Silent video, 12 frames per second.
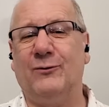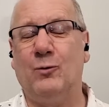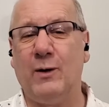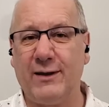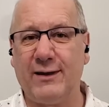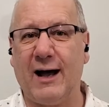
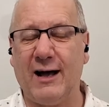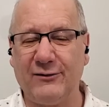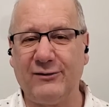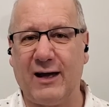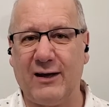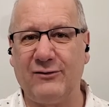with
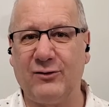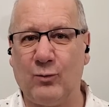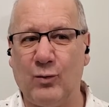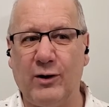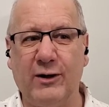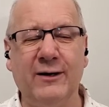us, as it
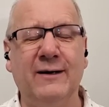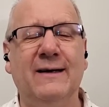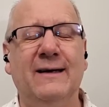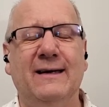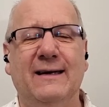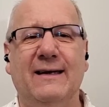were,
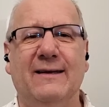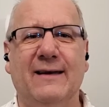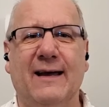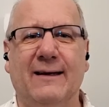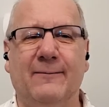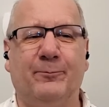in
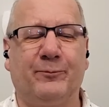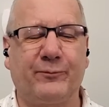that